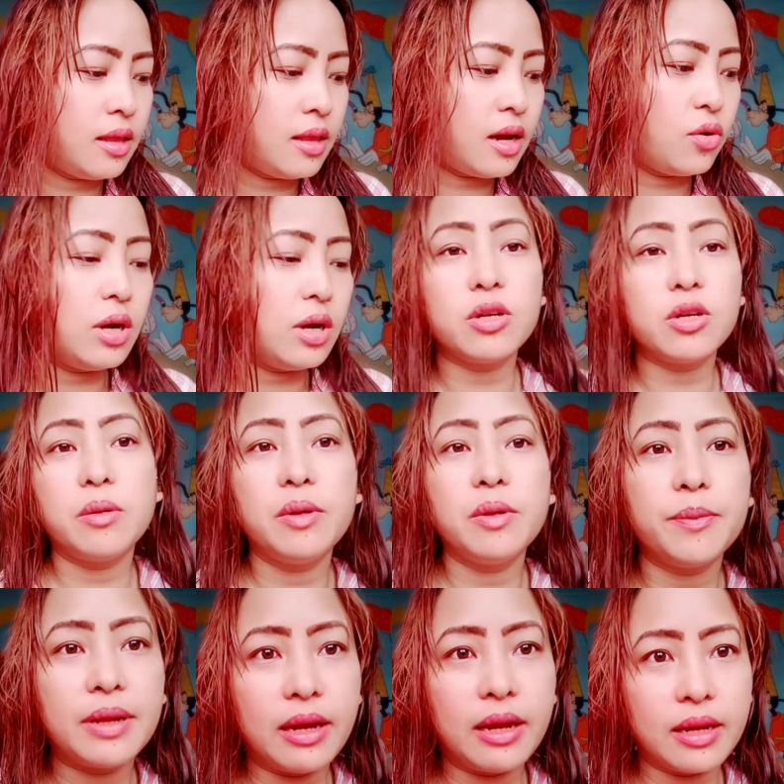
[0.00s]
Now I'm gonna
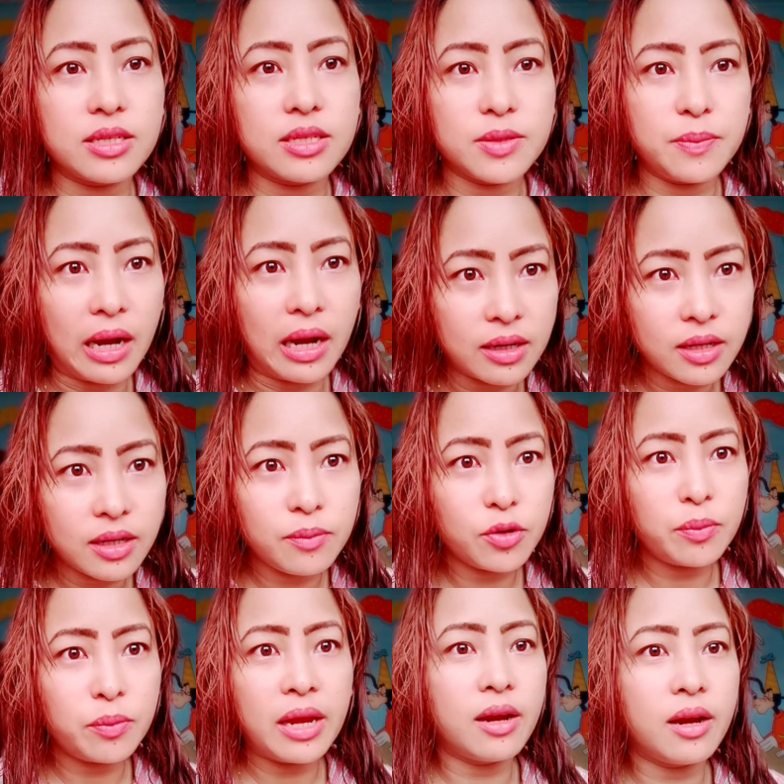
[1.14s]
be applying spa
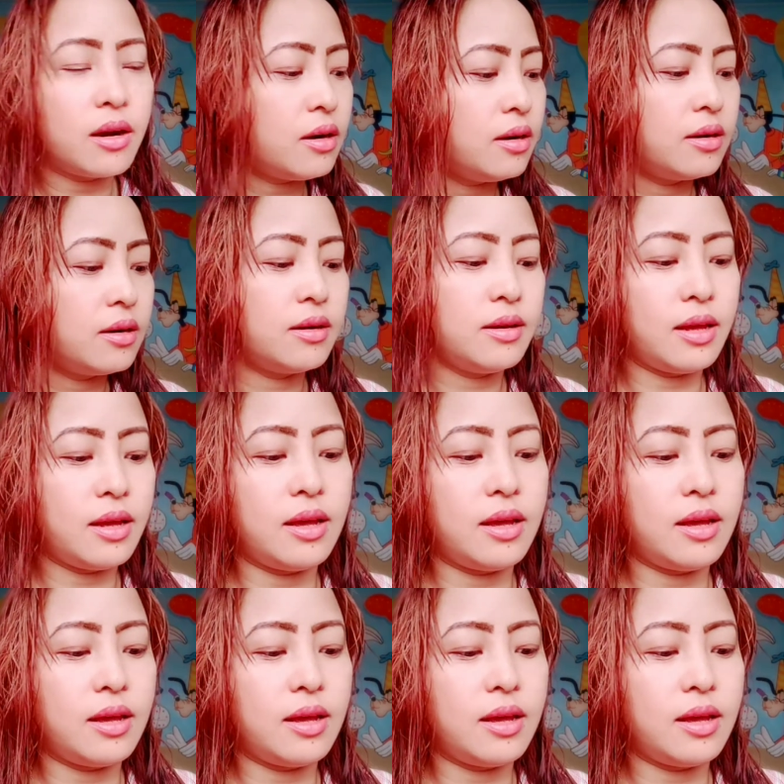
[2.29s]
cream on my hair.